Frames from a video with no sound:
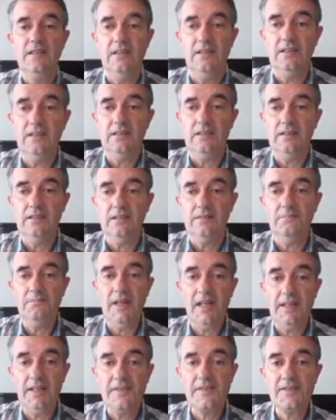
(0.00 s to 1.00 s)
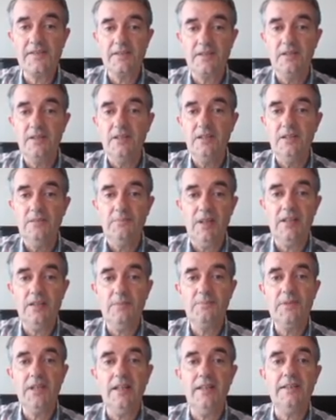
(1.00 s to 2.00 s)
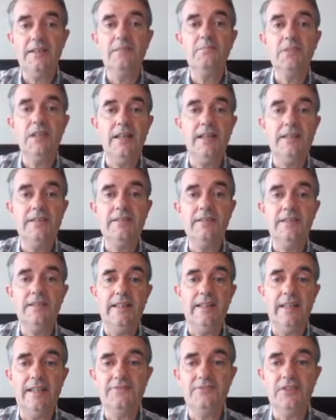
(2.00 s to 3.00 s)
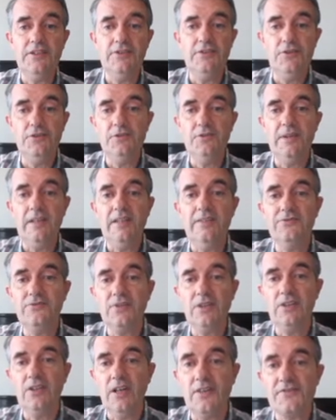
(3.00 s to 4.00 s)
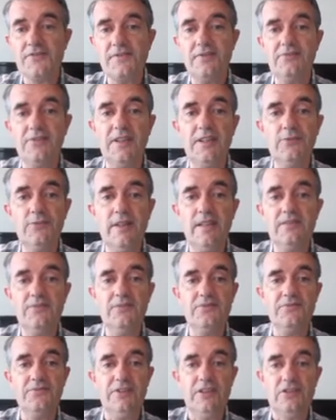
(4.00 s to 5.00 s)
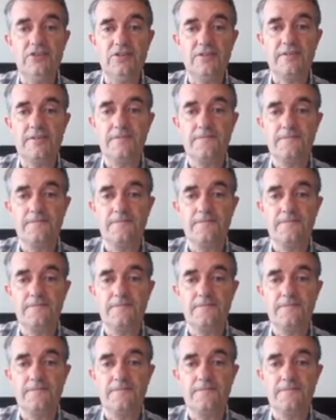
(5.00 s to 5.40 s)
bias by applying blindly FTU if there are lots of irrelevant features.